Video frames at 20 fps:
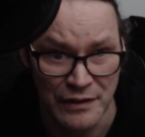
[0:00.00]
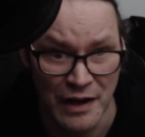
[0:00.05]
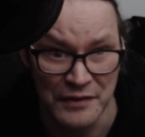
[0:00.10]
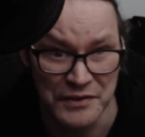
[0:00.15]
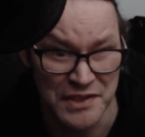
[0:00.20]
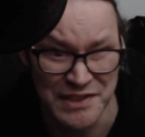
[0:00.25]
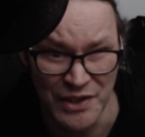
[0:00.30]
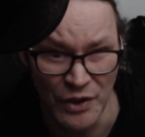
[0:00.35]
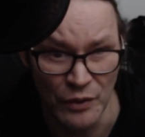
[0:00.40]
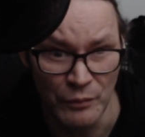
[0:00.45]

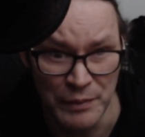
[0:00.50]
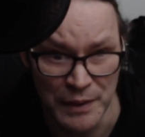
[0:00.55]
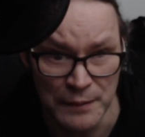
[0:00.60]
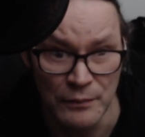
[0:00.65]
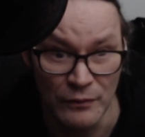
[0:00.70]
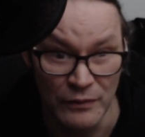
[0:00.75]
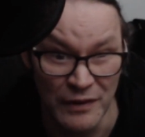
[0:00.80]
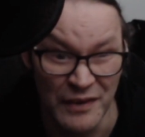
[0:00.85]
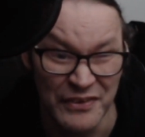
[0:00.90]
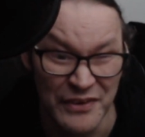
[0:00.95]
not to tell
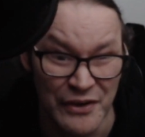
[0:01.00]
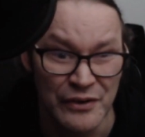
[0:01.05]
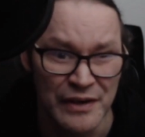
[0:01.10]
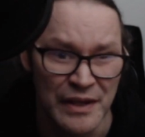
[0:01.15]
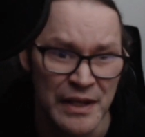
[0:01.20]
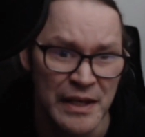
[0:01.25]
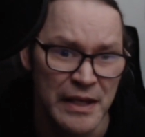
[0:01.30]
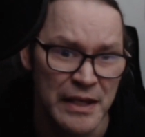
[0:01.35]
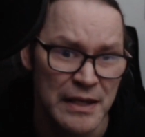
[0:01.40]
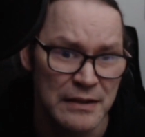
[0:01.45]
people that they're
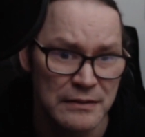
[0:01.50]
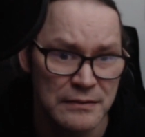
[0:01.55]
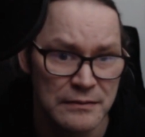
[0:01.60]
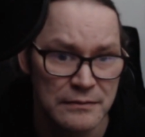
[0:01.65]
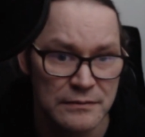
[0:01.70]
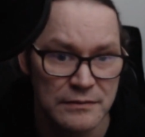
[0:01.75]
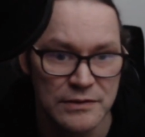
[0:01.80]
an idiot.